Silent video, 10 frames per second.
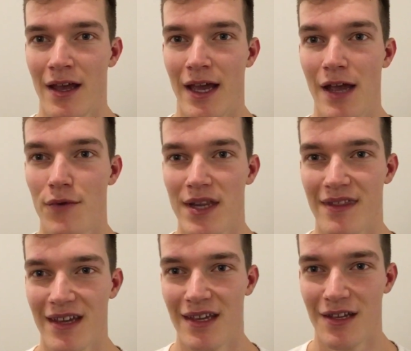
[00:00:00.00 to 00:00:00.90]
every
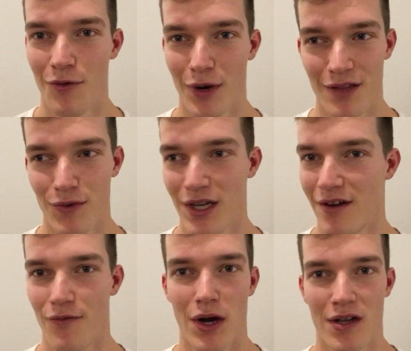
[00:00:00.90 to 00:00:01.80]
day when we are
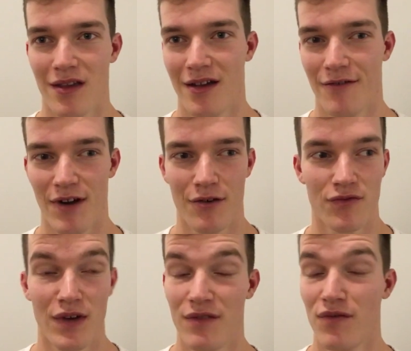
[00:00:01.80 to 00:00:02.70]
walking around,
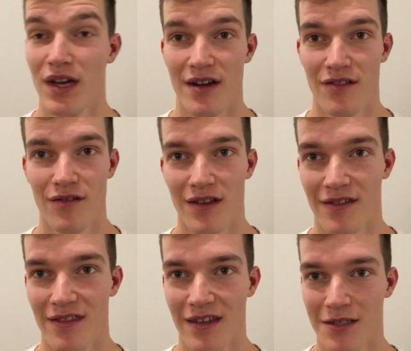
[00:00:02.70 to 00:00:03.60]
when we are doing
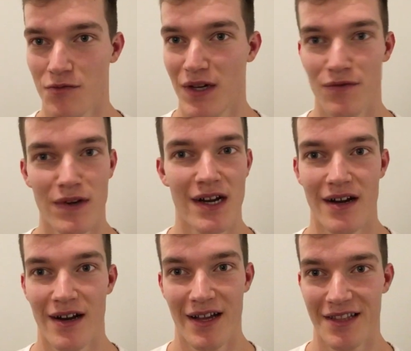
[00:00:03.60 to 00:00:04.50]
things, when we
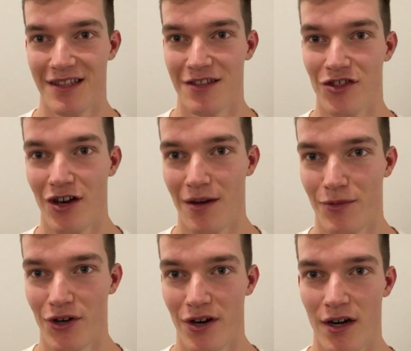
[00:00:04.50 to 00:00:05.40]
are at the job
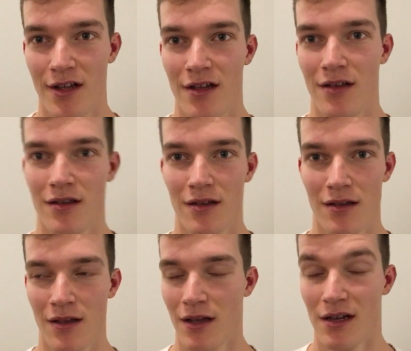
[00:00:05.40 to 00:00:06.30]
or
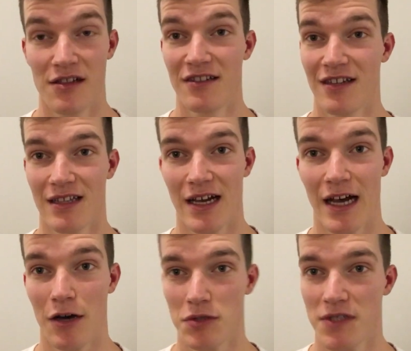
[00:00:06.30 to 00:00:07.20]
cleaning the
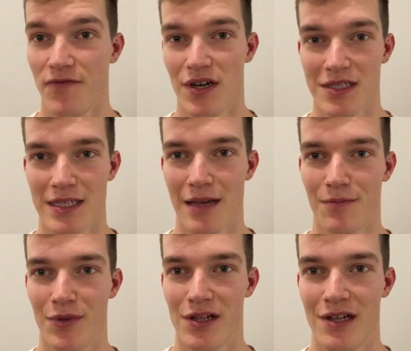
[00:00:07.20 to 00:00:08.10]
house, for
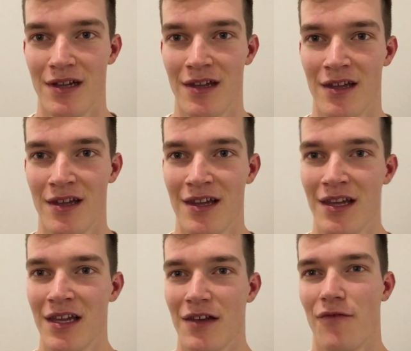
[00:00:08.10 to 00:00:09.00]
example,
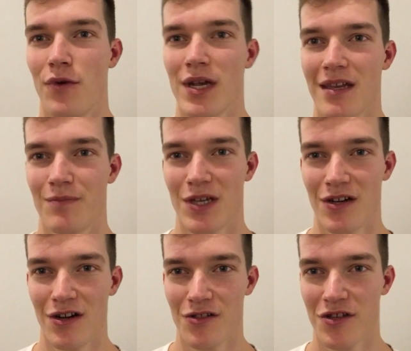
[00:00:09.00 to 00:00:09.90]
if we can be
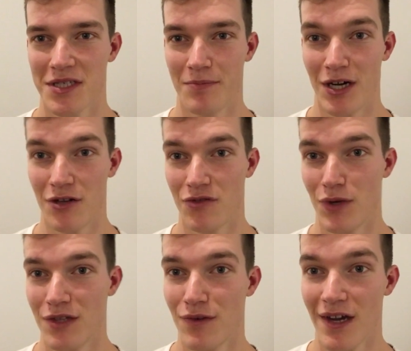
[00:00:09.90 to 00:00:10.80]
conscious about
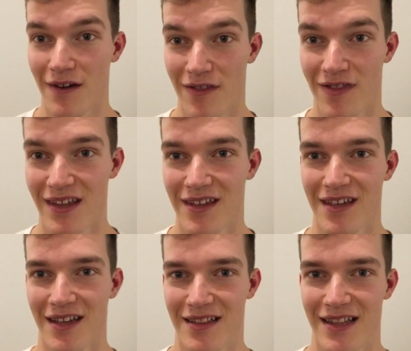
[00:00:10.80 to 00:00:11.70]
what we are
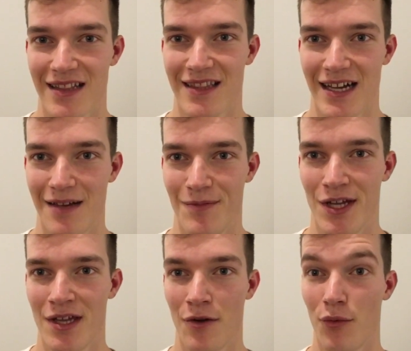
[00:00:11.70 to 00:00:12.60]
thinking at that time,
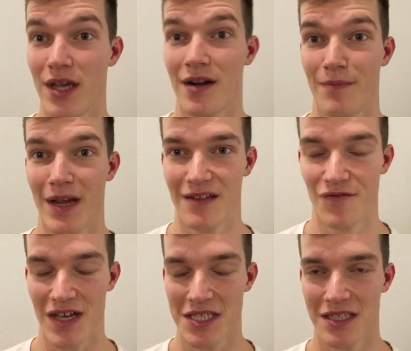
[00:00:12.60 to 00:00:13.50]
we are
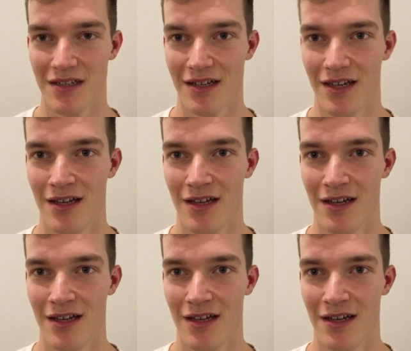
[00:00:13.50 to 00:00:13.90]
manifesting.